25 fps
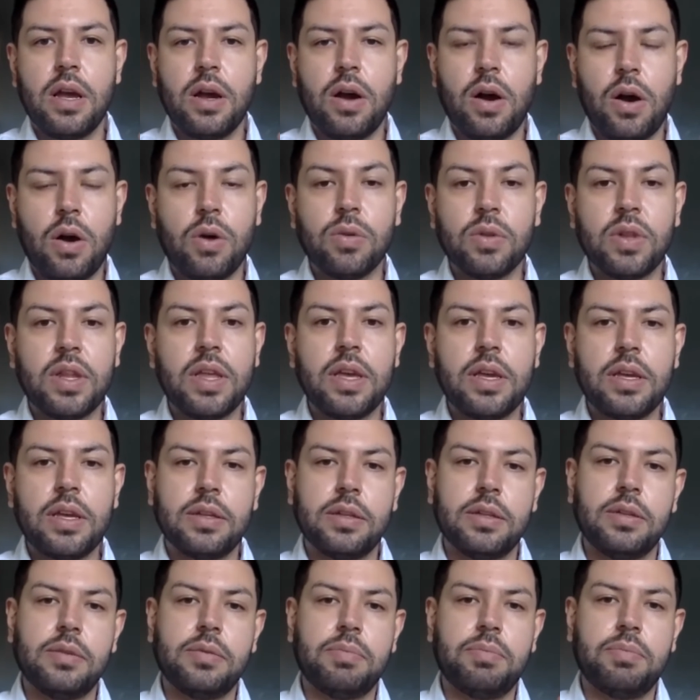
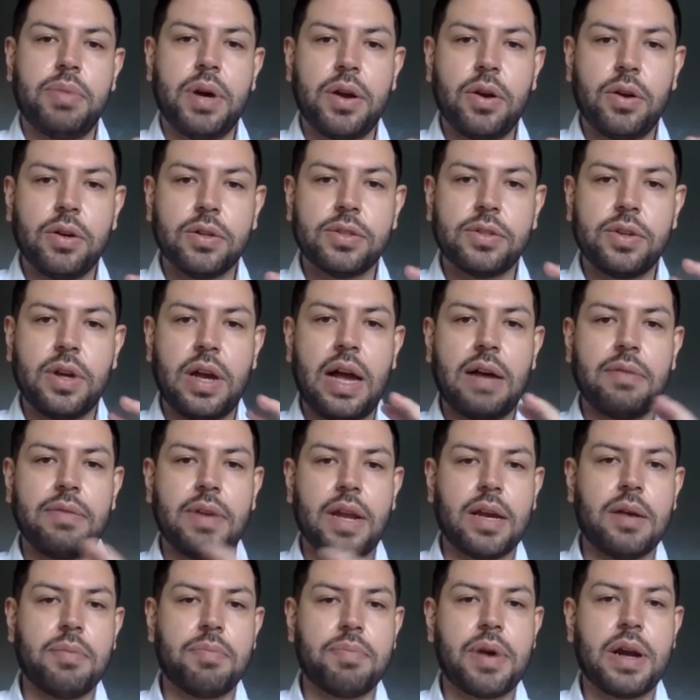only, but also have
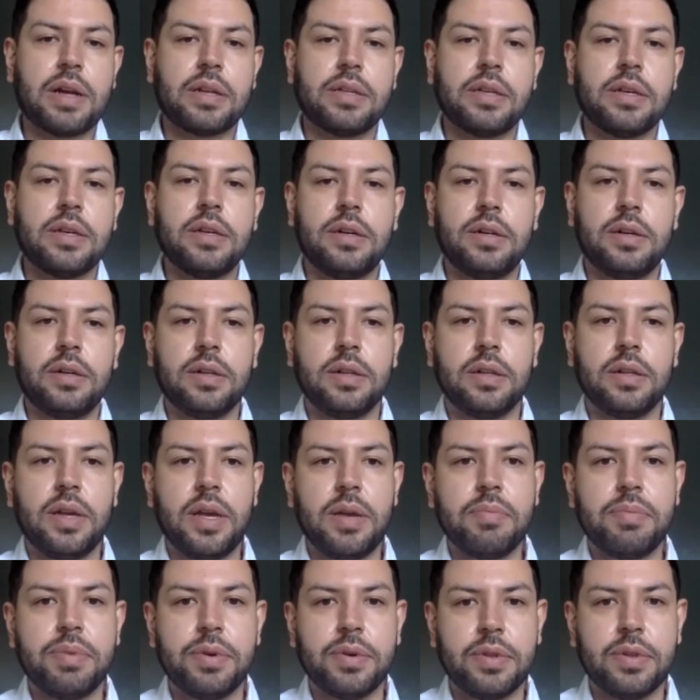a practical
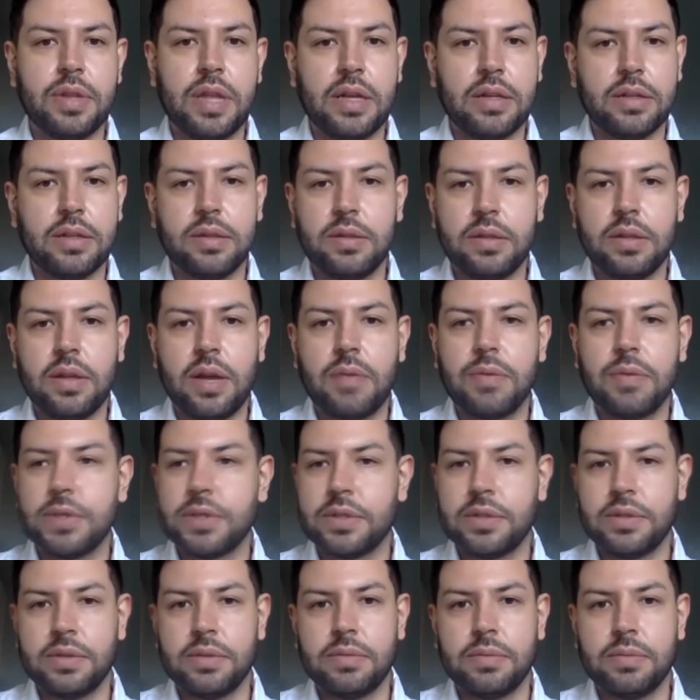input that
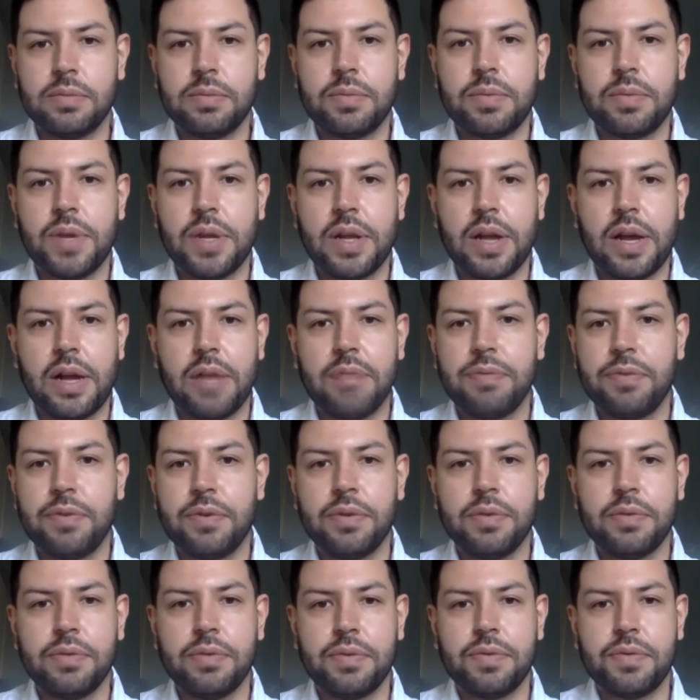was really
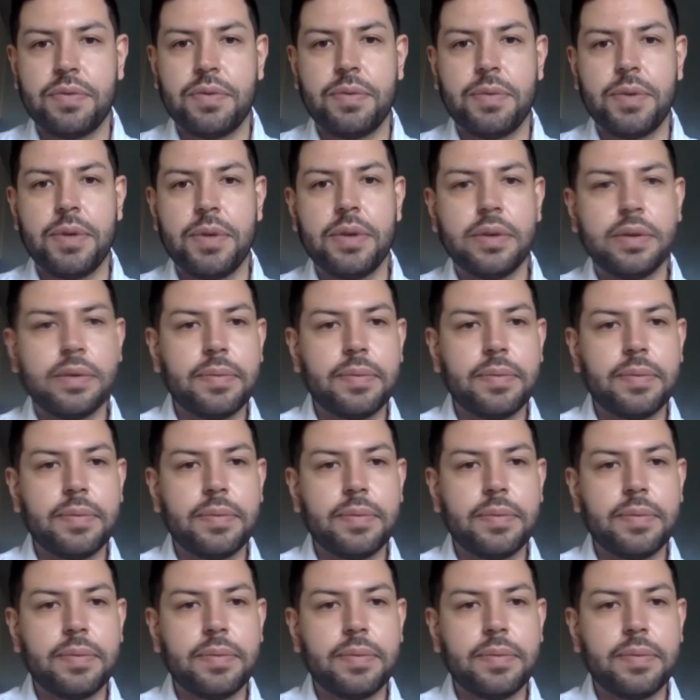helpful for me.